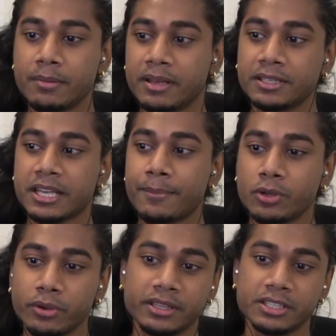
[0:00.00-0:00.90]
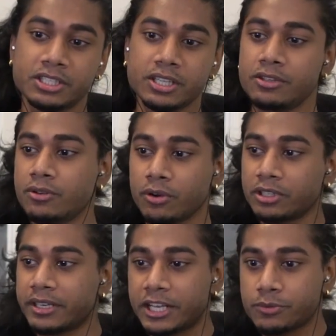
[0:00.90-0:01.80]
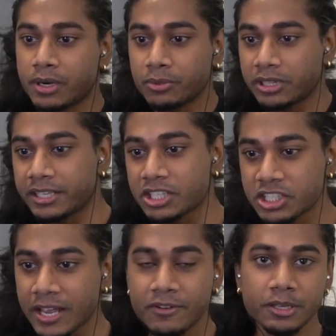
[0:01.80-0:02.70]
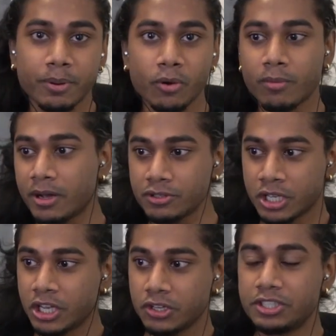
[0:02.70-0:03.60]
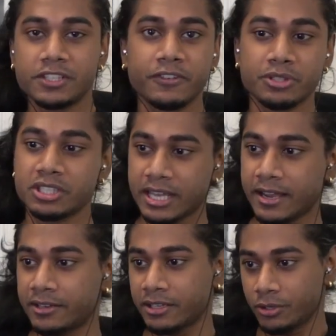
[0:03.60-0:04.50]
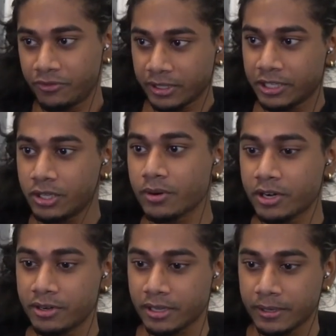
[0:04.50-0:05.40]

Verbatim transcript: a bit of time doing this and you go to the next route with like seventy Pokeballs. You just feel stacked and you feel like you earned